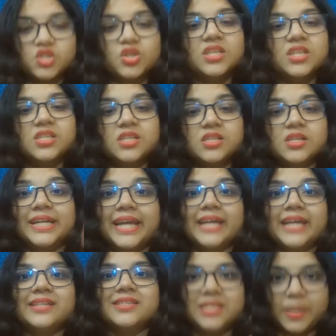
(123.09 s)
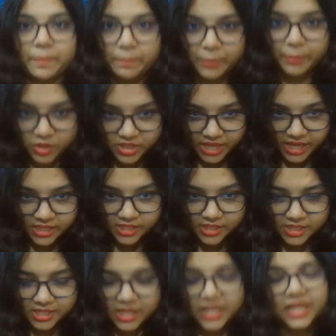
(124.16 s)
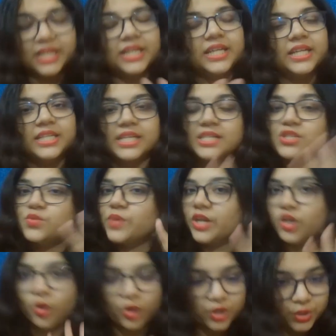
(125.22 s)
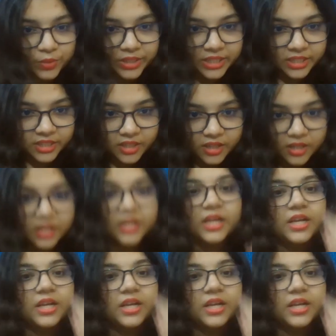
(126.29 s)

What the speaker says: So this is a 10-step process. In details we are not doing here.